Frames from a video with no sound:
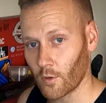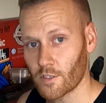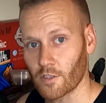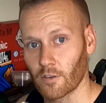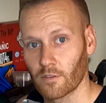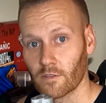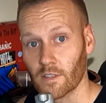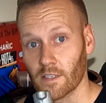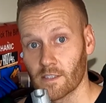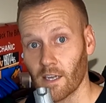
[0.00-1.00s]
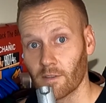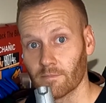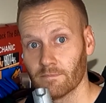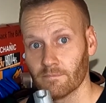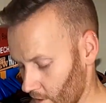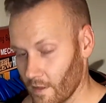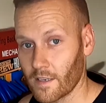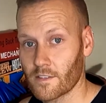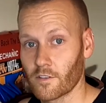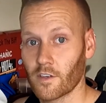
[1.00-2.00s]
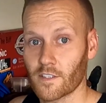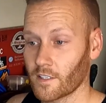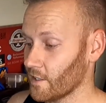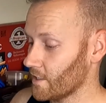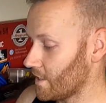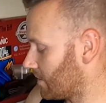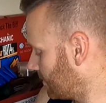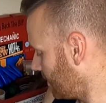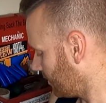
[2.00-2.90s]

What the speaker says: presto, it's done. All right, that's nice and clean now. A